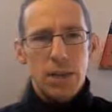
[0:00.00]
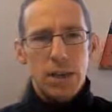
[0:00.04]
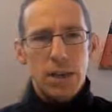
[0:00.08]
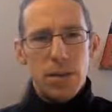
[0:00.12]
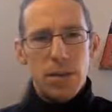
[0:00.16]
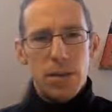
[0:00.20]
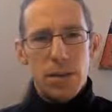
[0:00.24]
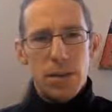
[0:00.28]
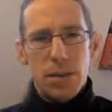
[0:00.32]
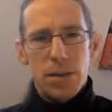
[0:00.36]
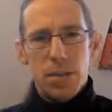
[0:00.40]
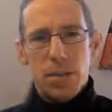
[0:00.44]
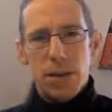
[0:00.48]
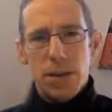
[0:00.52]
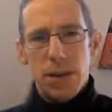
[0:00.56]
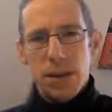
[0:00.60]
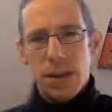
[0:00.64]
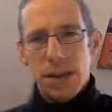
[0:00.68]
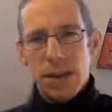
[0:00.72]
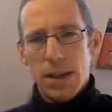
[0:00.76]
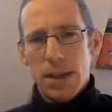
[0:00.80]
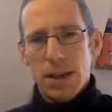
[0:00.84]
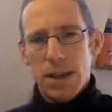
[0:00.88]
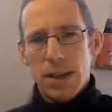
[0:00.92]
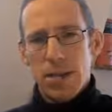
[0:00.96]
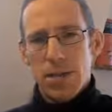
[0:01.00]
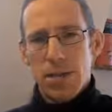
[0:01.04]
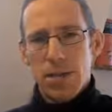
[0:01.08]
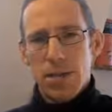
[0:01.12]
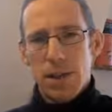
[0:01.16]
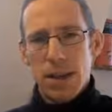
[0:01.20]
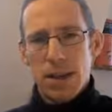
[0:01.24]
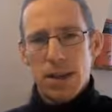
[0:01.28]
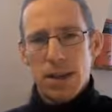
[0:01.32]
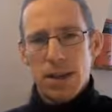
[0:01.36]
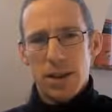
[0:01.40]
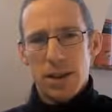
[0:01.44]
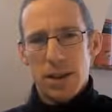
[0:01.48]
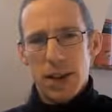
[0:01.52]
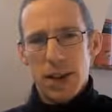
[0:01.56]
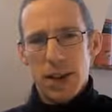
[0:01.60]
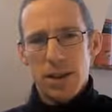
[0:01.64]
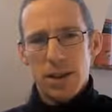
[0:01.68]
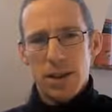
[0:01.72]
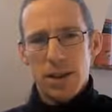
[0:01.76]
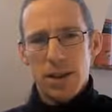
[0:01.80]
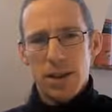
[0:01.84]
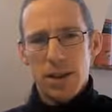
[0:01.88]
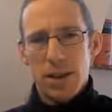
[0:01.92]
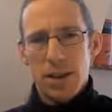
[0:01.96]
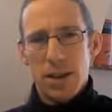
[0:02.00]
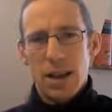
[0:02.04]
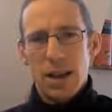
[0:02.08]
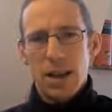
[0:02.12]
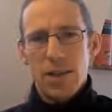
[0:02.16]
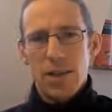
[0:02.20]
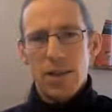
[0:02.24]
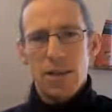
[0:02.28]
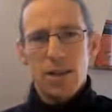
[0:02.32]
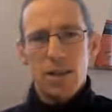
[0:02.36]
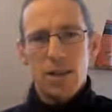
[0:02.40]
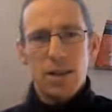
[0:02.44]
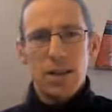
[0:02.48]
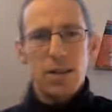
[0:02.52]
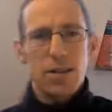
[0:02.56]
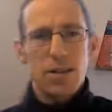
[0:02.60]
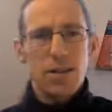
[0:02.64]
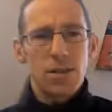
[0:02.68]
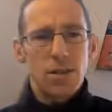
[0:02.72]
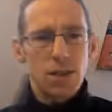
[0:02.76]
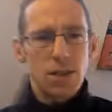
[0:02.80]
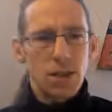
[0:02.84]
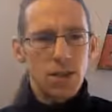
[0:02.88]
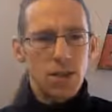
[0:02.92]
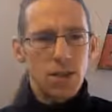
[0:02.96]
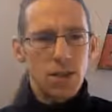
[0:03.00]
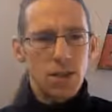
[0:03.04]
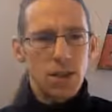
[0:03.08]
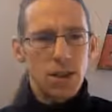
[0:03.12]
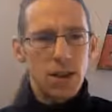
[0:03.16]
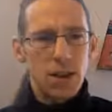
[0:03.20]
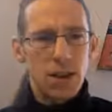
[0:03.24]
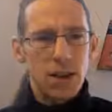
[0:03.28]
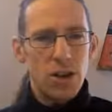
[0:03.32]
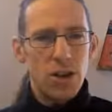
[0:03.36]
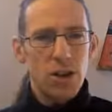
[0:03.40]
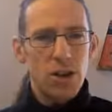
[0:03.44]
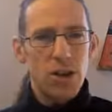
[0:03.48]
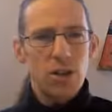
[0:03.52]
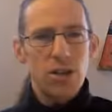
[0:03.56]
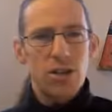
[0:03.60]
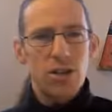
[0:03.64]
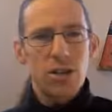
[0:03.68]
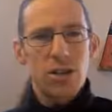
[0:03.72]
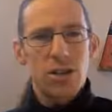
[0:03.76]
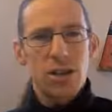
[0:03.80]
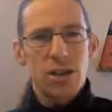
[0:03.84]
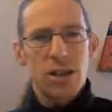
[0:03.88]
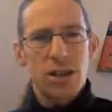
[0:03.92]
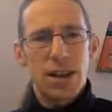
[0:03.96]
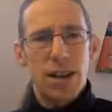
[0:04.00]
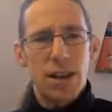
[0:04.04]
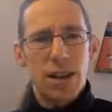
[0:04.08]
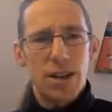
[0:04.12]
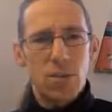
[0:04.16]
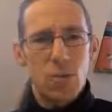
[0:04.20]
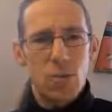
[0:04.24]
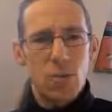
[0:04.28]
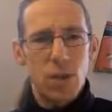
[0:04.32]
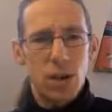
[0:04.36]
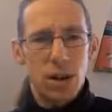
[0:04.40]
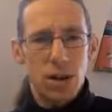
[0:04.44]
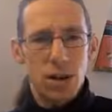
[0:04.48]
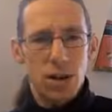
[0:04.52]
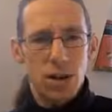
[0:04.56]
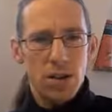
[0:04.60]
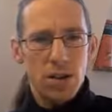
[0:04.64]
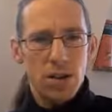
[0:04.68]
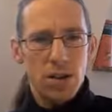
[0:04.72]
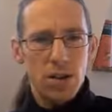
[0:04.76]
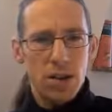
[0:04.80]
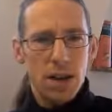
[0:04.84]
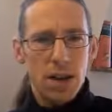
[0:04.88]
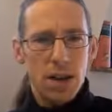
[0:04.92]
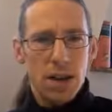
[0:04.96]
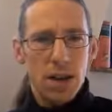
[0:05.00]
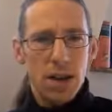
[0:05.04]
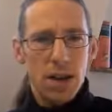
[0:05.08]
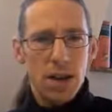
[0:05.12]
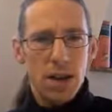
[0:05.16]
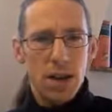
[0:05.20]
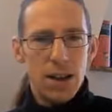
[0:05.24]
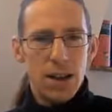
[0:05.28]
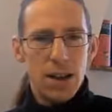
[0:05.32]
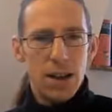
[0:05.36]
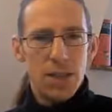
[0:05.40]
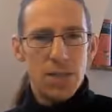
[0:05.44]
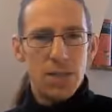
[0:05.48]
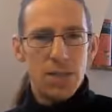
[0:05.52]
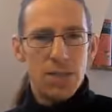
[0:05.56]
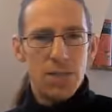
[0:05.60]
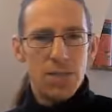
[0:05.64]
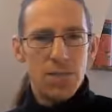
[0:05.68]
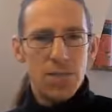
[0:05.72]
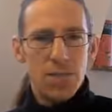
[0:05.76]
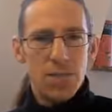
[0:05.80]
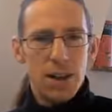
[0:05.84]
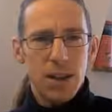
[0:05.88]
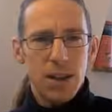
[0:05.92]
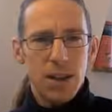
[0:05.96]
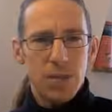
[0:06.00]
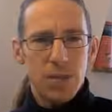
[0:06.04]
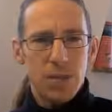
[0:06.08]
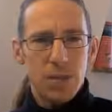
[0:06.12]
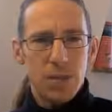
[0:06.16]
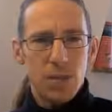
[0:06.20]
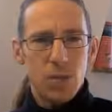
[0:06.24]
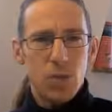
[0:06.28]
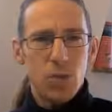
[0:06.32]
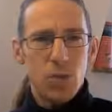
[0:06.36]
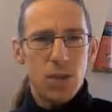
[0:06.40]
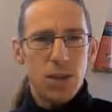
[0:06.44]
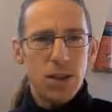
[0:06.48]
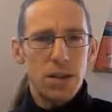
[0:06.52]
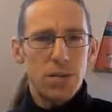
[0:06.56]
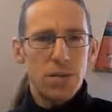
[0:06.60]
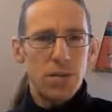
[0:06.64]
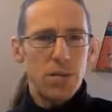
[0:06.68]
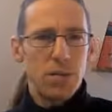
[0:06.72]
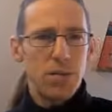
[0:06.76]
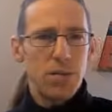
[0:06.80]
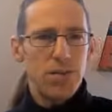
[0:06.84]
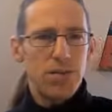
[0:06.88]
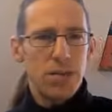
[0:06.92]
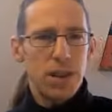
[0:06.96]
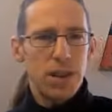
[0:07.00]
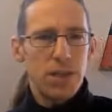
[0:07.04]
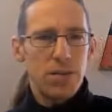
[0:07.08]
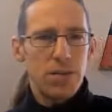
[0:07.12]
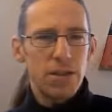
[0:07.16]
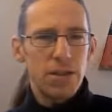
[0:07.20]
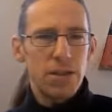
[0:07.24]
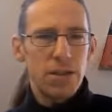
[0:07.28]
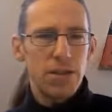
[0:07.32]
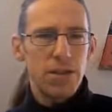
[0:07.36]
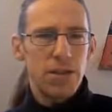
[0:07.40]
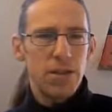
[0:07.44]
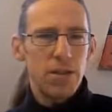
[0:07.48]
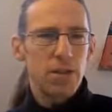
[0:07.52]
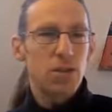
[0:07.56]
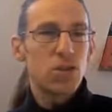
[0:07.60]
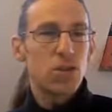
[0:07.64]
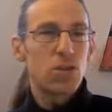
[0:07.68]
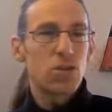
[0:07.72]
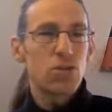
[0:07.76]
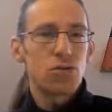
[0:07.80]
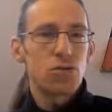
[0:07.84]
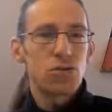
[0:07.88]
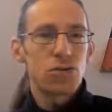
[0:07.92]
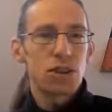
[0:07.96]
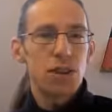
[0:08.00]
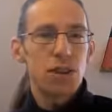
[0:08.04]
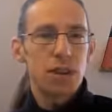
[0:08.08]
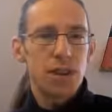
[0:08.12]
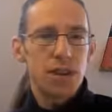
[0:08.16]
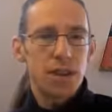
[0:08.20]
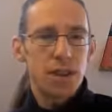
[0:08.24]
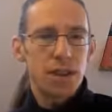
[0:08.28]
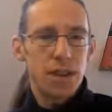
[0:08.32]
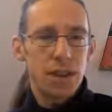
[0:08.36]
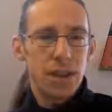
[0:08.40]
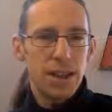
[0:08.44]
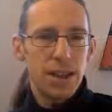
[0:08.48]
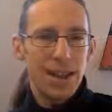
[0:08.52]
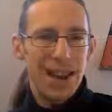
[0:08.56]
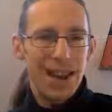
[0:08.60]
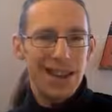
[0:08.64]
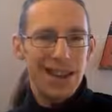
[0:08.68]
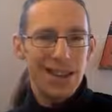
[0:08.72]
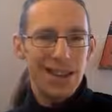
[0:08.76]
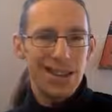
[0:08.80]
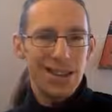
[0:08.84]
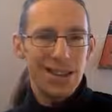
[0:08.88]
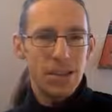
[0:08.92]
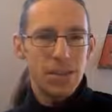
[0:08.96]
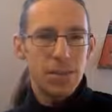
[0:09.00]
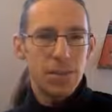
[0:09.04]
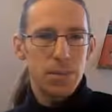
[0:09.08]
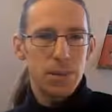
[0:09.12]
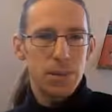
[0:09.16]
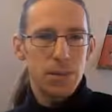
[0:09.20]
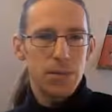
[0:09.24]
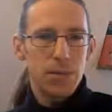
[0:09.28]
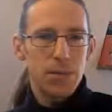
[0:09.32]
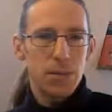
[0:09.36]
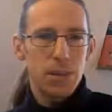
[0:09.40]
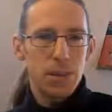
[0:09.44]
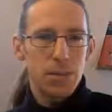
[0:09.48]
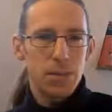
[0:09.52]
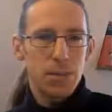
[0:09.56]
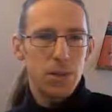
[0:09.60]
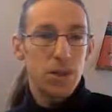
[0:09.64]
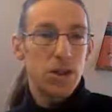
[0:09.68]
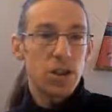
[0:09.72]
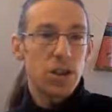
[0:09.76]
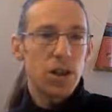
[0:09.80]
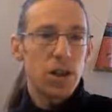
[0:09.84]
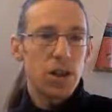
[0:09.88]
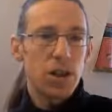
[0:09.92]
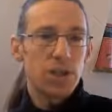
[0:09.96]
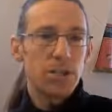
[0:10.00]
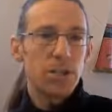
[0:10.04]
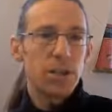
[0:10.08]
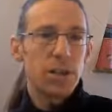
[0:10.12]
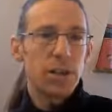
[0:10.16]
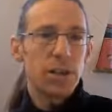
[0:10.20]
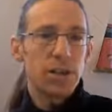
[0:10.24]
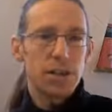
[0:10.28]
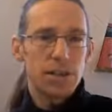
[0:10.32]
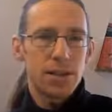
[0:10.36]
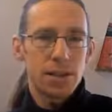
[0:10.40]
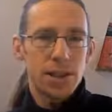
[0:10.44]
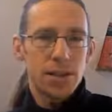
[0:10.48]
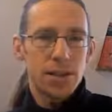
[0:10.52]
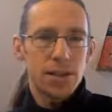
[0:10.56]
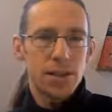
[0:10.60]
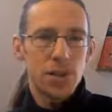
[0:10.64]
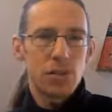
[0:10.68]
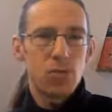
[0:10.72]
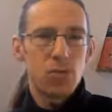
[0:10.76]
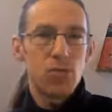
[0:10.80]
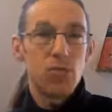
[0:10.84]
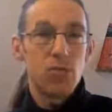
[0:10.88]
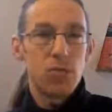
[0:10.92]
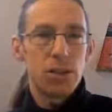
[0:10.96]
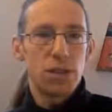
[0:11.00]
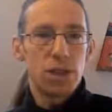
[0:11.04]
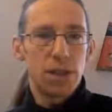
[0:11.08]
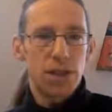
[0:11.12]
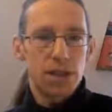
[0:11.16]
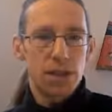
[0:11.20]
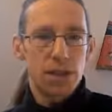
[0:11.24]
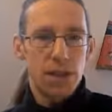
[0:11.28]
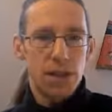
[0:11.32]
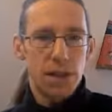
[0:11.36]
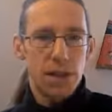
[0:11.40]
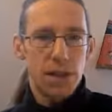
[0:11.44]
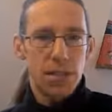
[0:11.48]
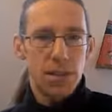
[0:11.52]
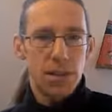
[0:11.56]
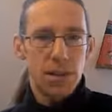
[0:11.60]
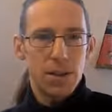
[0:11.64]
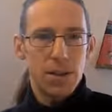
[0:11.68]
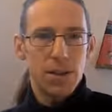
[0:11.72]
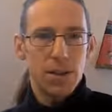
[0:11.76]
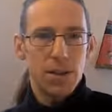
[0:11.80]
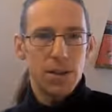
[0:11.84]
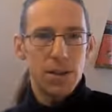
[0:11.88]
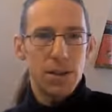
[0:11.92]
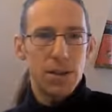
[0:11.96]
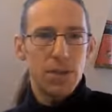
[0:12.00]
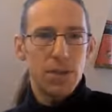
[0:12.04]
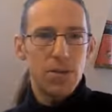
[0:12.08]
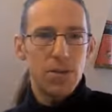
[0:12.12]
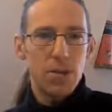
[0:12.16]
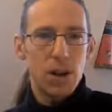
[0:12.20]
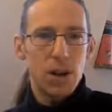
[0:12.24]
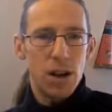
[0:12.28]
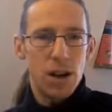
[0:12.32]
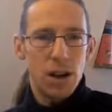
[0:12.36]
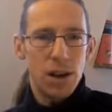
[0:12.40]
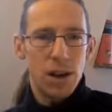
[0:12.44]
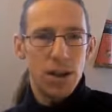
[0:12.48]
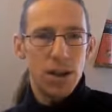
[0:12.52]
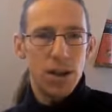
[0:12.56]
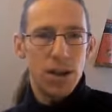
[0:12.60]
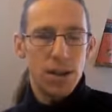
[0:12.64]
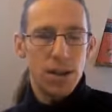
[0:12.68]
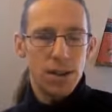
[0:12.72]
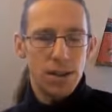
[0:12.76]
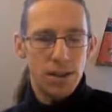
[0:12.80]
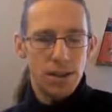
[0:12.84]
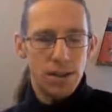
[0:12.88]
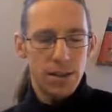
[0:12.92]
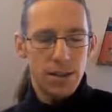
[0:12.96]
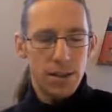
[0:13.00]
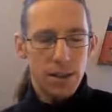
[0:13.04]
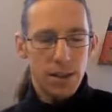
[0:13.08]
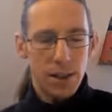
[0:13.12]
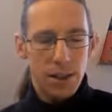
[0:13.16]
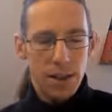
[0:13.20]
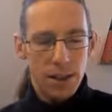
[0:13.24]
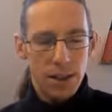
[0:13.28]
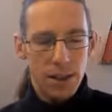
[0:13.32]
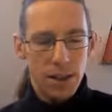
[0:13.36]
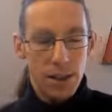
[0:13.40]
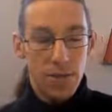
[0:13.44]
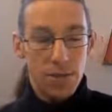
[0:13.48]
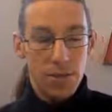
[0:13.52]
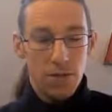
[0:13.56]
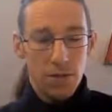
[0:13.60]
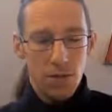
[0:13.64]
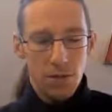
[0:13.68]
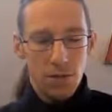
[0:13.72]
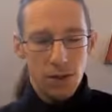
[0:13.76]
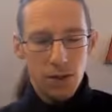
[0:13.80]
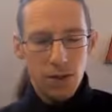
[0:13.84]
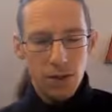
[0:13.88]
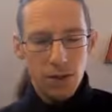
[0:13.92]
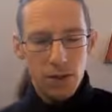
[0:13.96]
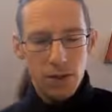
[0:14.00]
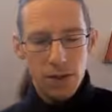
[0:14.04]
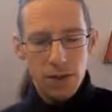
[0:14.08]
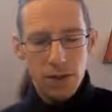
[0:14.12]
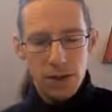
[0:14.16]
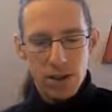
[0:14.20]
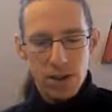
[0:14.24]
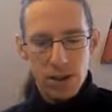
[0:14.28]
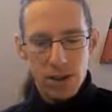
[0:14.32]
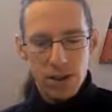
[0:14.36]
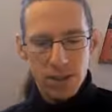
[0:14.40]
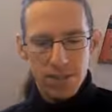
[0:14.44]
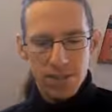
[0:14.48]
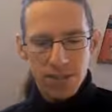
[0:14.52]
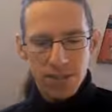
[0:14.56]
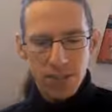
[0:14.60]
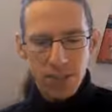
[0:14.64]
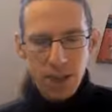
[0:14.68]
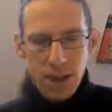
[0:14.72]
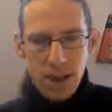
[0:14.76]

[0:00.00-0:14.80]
PPP based lesson that these associations and networks between various discretely analysed bits of language can't be established or re-established or highlighted and therefore noticed.